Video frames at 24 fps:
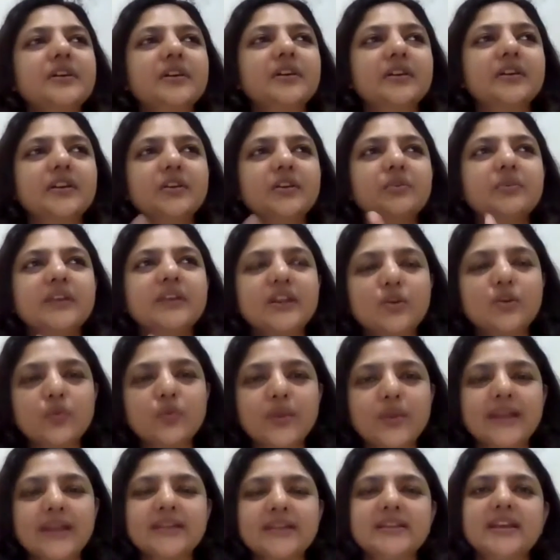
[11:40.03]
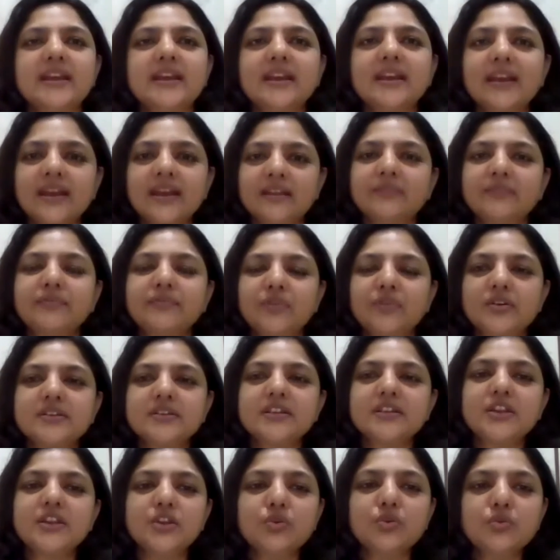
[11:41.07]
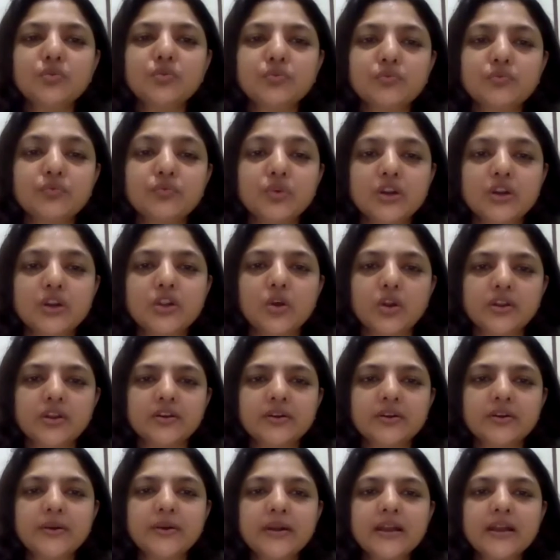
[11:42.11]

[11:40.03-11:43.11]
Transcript: uh, you know, innovating and of course the new world order.